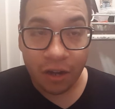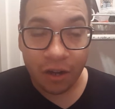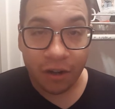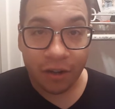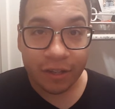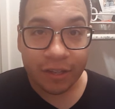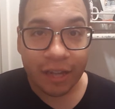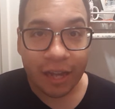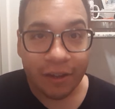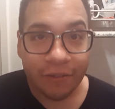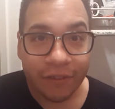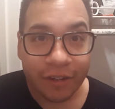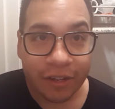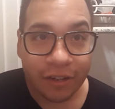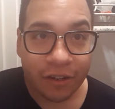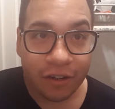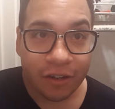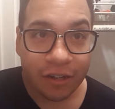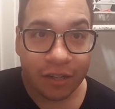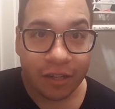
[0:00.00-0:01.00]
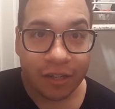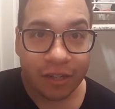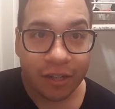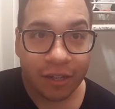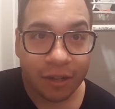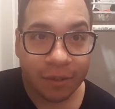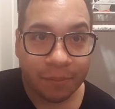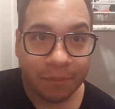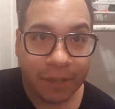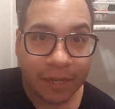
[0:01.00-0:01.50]
on the Avant-Garde
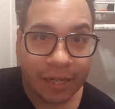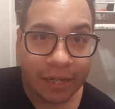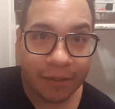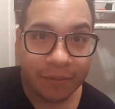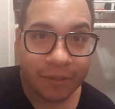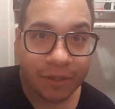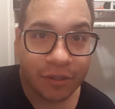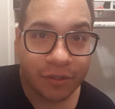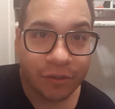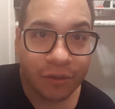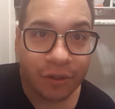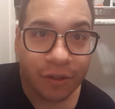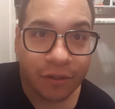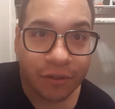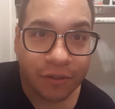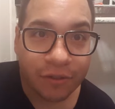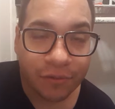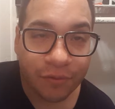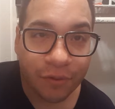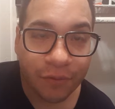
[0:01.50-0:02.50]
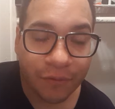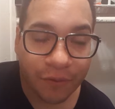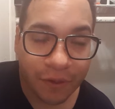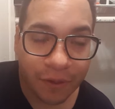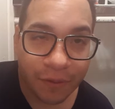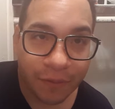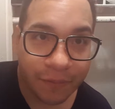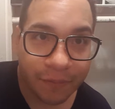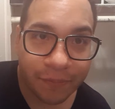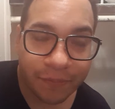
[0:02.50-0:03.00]
makeup tutorials from the